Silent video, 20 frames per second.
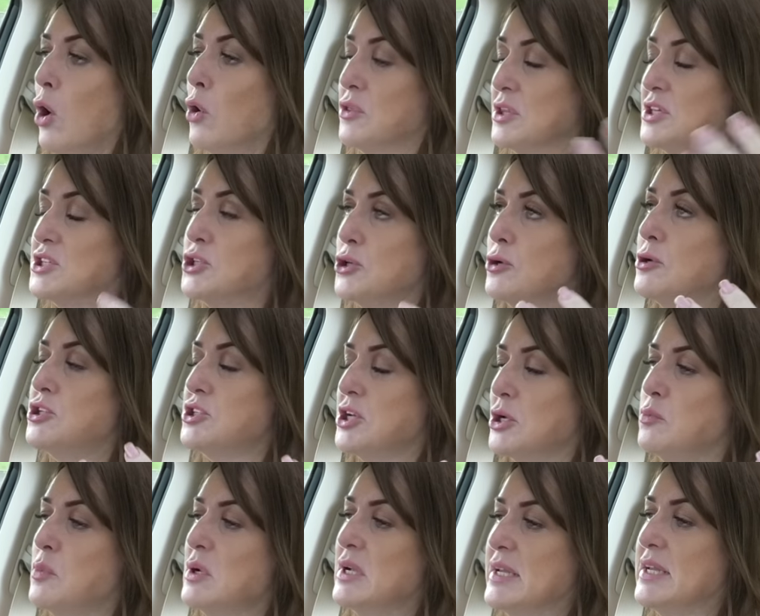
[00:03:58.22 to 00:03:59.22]
or the
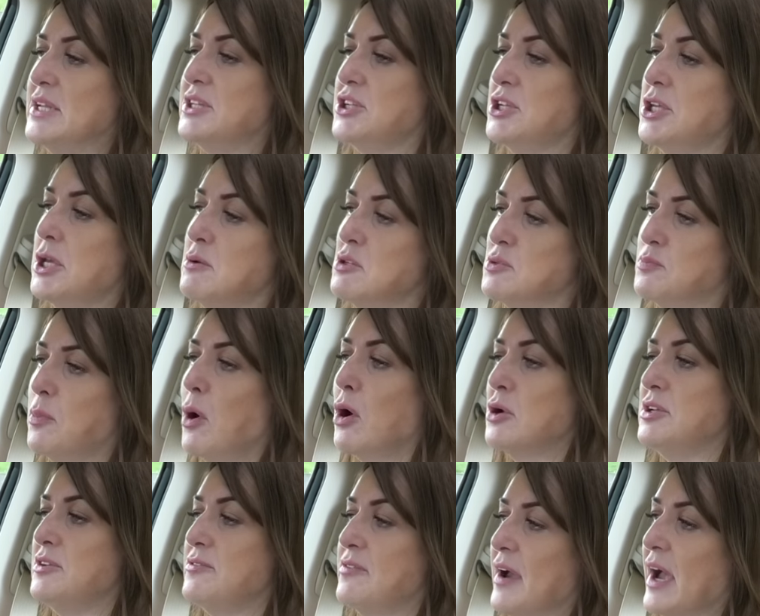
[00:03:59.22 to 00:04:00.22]
surgeon will need to use
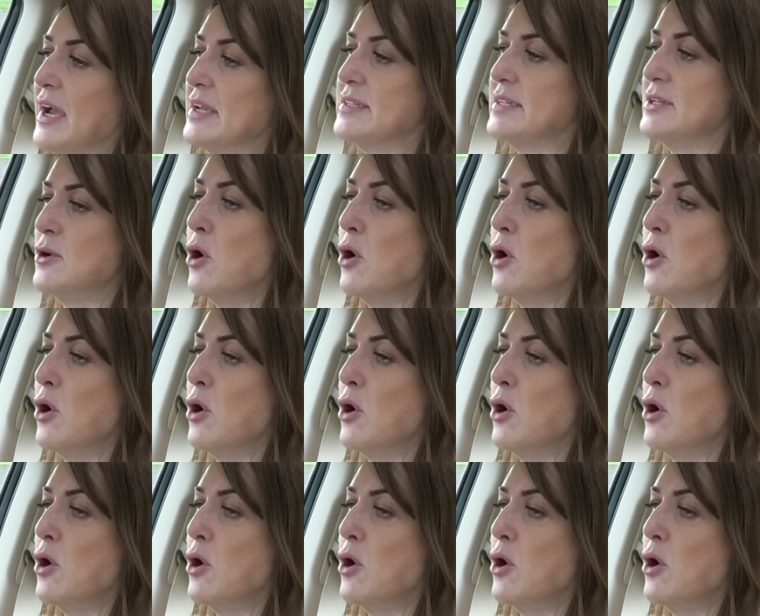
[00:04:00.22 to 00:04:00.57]
body fat